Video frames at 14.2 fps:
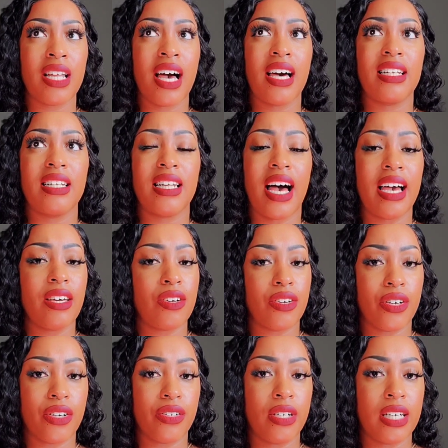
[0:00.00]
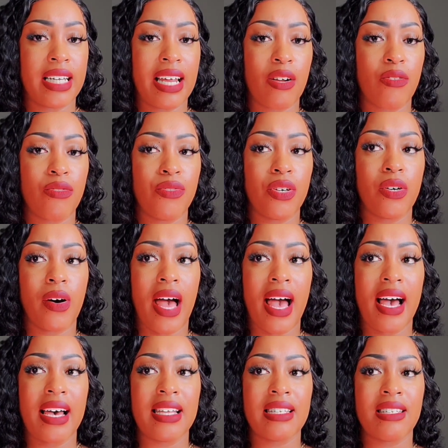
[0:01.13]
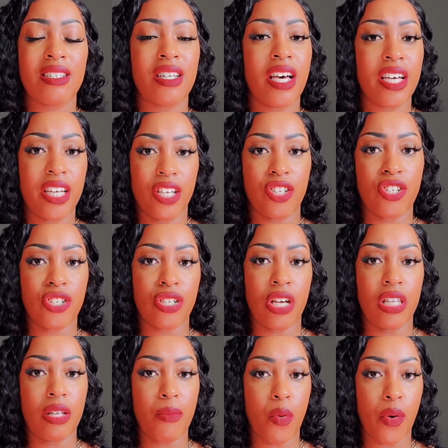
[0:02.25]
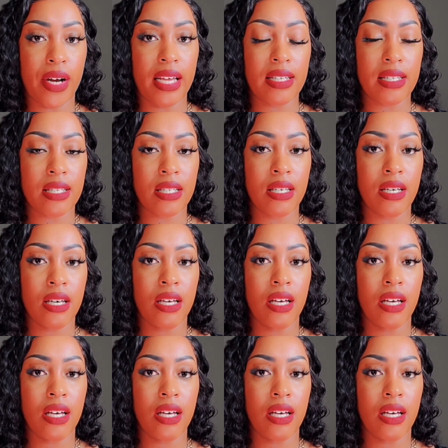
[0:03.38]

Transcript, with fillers: a lot lighter and I don't feel as sluggish in the mornings.